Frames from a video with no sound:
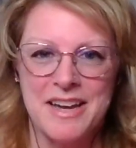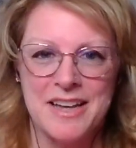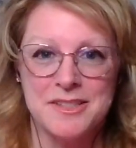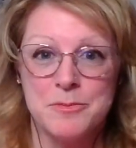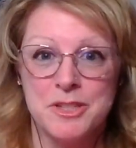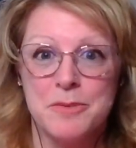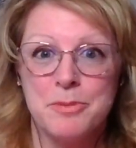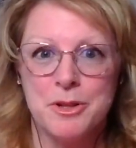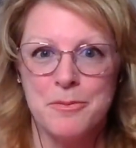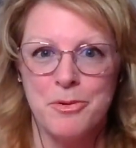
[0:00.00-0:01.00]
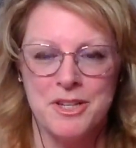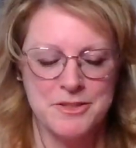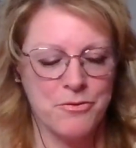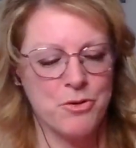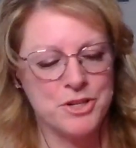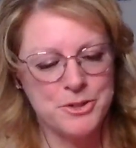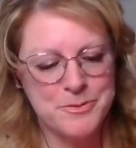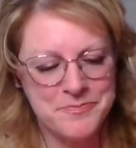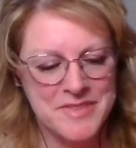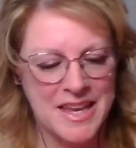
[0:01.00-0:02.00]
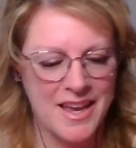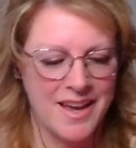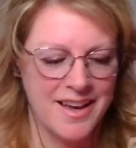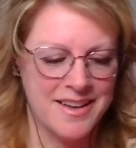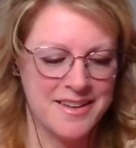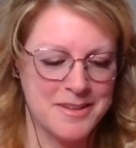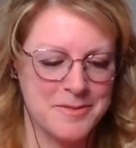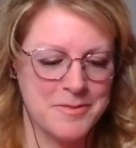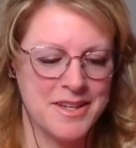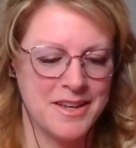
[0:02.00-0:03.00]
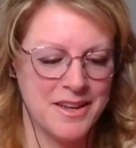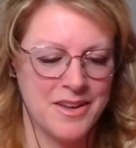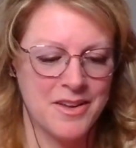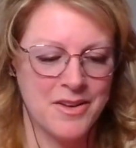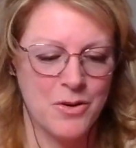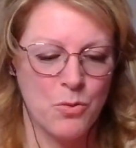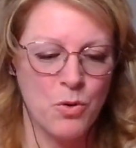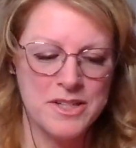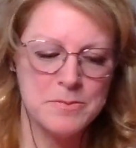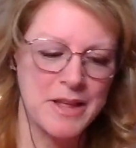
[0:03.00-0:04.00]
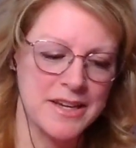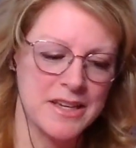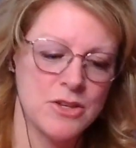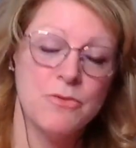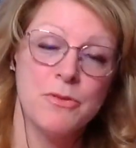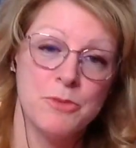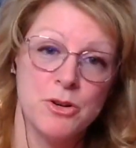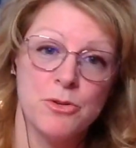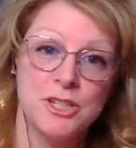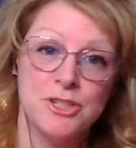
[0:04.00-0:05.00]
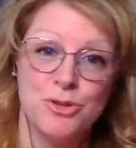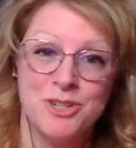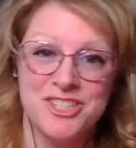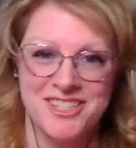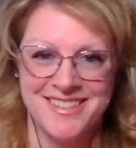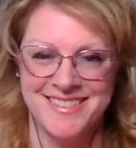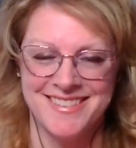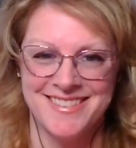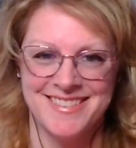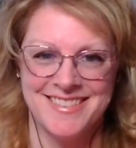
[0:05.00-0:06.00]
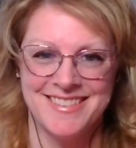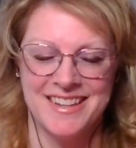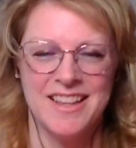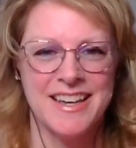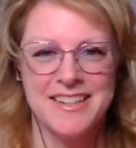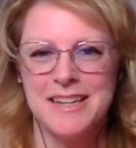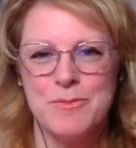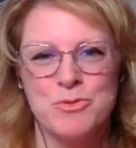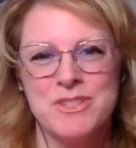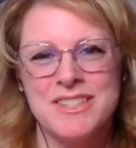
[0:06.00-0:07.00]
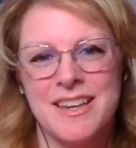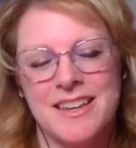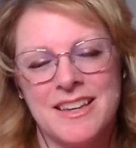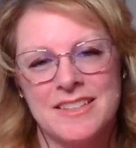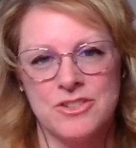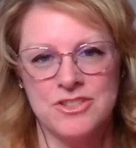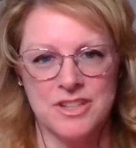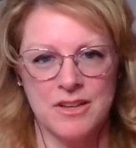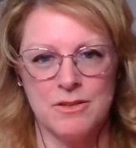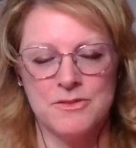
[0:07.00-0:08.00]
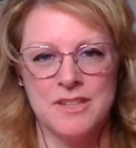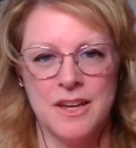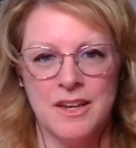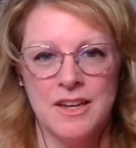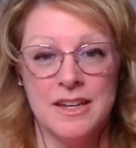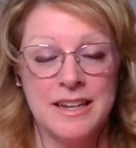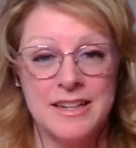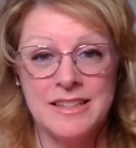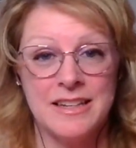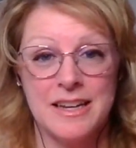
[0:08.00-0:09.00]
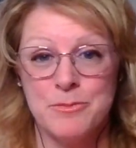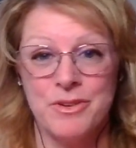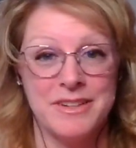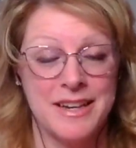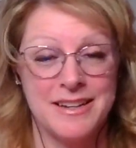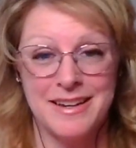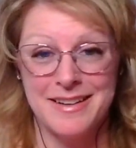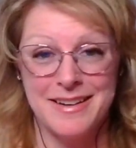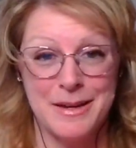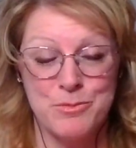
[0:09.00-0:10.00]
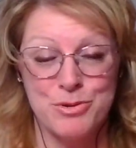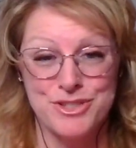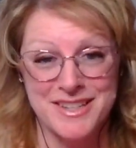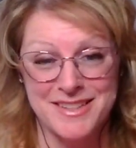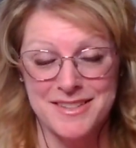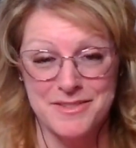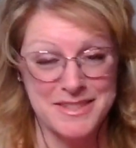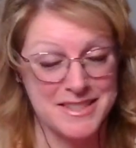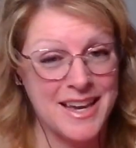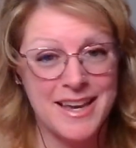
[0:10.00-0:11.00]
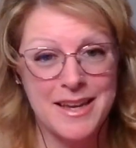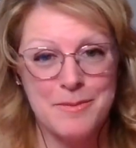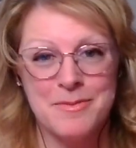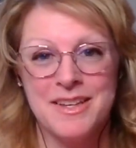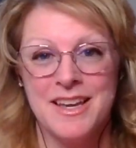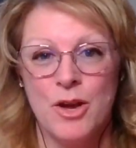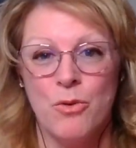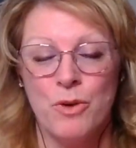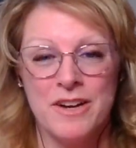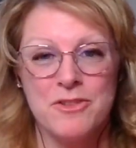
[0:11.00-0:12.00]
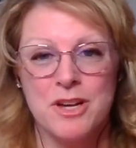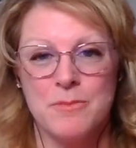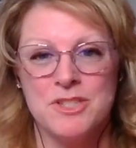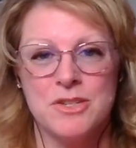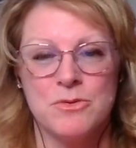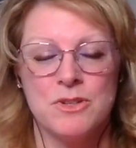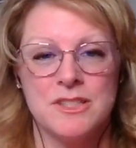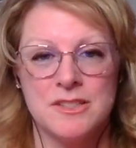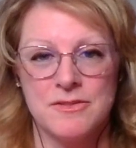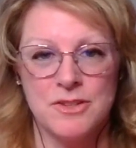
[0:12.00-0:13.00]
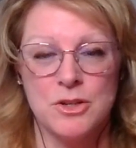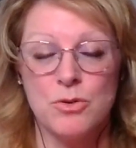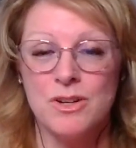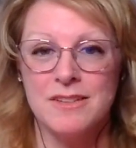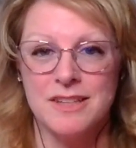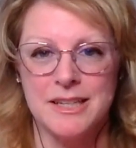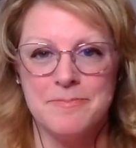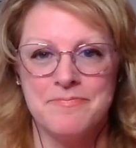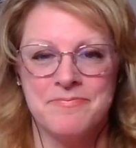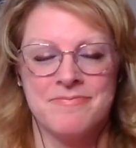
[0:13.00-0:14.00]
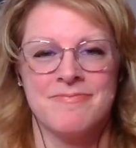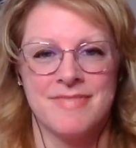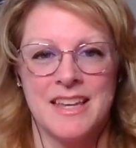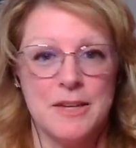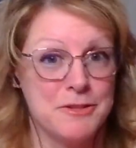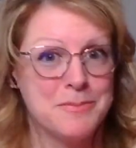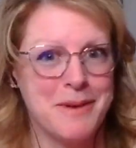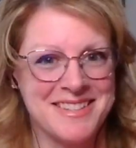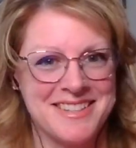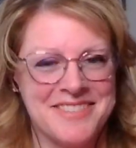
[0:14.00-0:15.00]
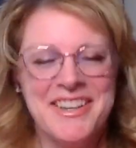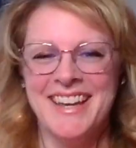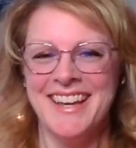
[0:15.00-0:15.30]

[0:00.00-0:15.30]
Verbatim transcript: got some little bullet points for you. Um, what is blocking you from your own intuition? A lot of times we second guess ourselves 99.999% of the time. Whatever comes to us very quickly, if it's positive,